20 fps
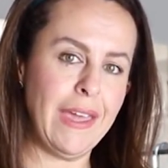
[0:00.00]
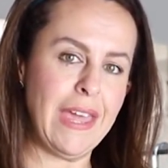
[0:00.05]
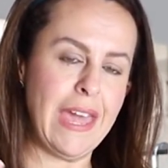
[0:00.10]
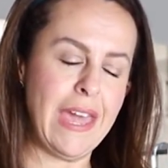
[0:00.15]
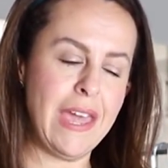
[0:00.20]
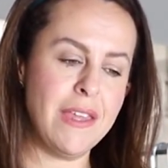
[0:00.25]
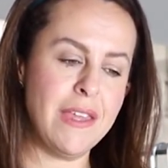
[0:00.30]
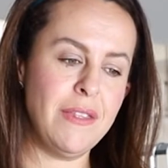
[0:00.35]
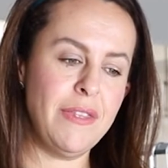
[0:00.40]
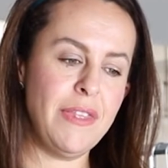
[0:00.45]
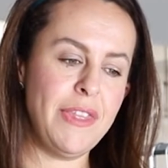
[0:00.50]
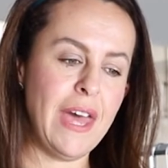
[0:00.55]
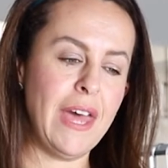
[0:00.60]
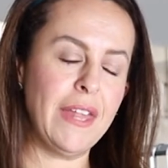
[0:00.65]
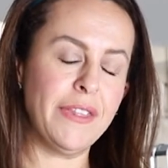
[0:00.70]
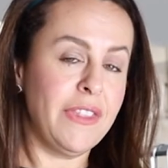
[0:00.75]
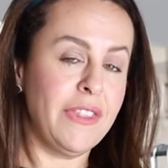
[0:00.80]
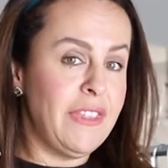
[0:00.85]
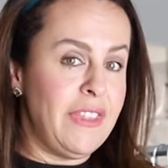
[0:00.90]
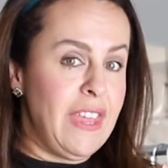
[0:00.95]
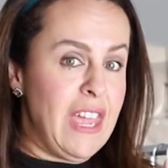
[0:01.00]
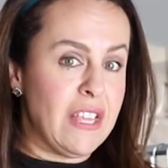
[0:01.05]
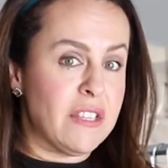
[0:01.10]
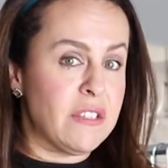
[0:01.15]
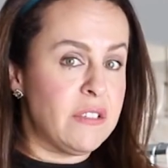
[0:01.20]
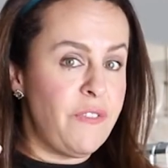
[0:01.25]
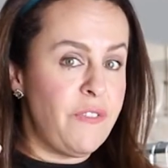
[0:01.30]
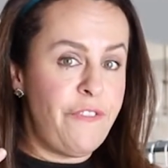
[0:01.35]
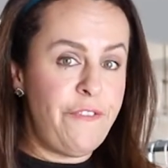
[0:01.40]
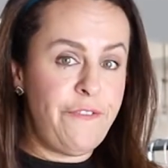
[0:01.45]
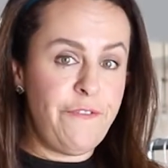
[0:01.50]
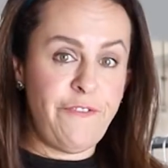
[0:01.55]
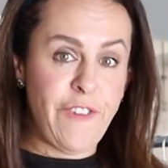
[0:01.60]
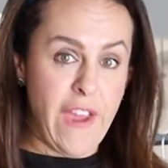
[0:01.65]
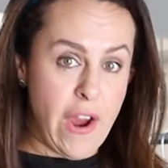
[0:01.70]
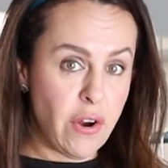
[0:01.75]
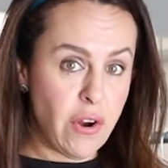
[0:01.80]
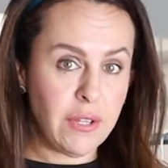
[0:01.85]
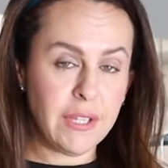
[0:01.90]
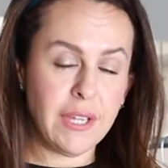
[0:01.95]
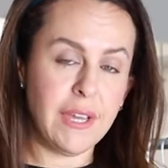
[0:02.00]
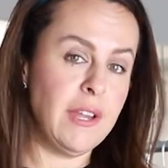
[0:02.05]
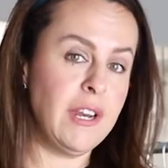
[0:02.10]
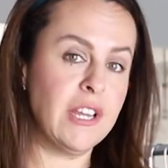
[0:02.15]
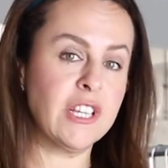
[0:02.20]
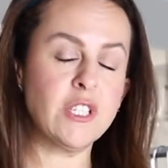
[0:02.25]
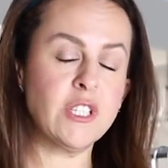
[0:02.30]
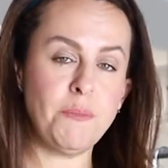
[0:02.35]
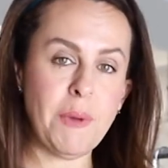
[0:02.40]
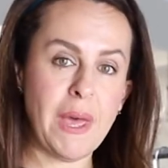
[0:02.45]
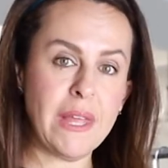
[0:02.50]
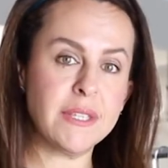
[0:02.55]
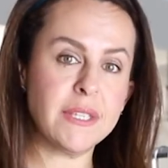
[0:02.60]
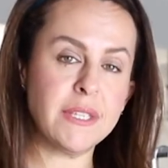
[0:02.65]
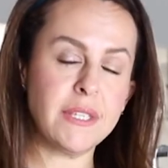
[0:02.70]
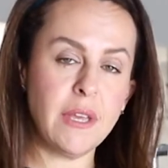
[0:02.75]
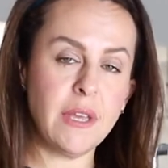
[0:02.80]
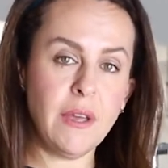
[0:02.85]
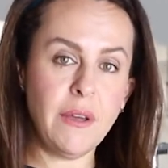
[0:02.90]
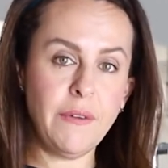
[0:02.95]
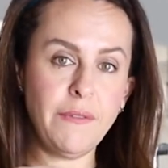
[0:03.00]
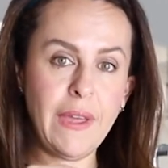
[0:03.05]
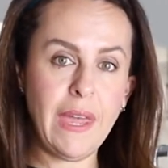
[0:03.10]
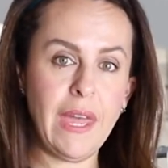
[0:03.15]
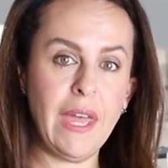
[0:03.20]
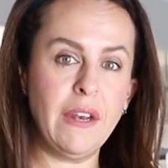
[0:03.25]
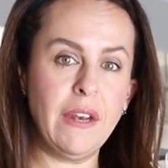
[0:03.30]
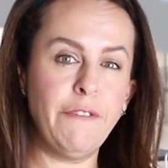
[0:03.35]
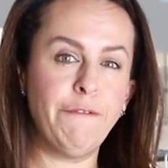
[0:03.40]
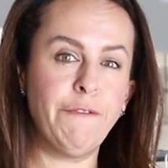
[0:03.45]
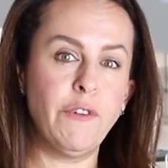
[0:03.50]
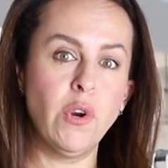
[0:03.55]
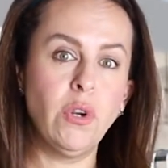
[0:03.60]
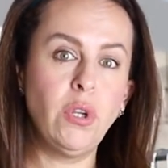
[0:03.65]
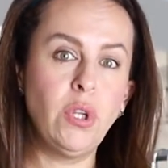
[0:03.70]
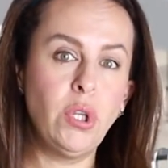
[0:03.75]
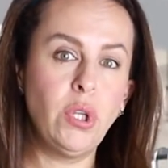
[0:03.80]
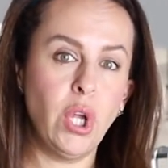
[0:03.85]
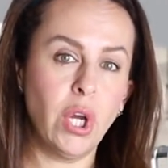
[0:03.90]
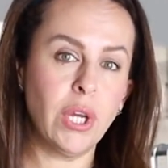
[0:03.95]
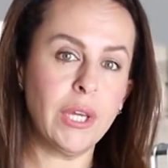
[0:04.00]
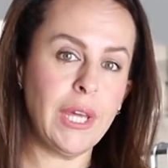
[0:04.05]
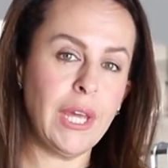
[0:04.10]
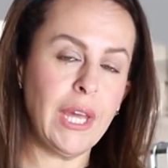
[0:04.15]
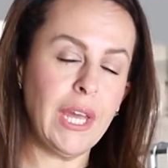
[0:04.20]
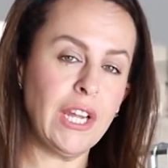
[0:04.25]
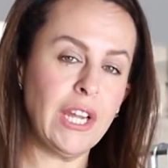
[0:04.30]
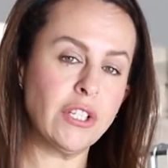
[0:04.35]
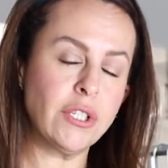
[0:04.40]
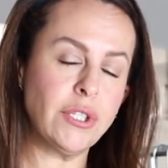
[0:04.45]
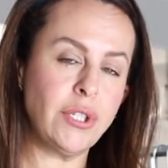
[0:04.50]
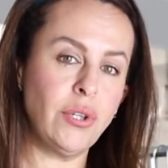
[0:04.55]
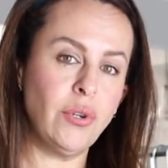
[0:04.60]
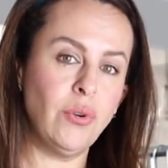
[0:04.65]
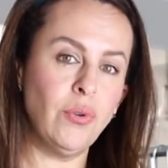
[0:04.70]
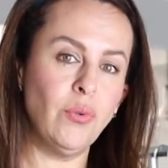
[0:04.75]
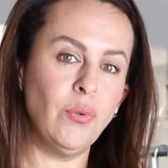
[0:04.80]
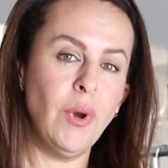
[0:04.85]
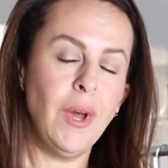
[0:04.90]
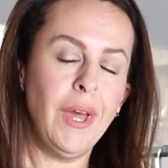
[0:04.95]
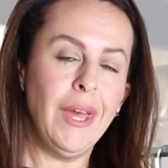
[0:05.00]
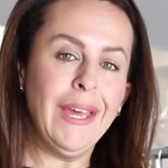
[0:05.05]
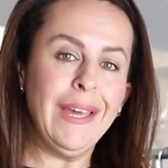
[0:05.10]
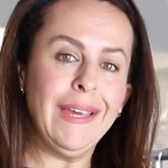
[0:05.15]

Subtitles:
in that it's fairly inexpensive, and if you're looking to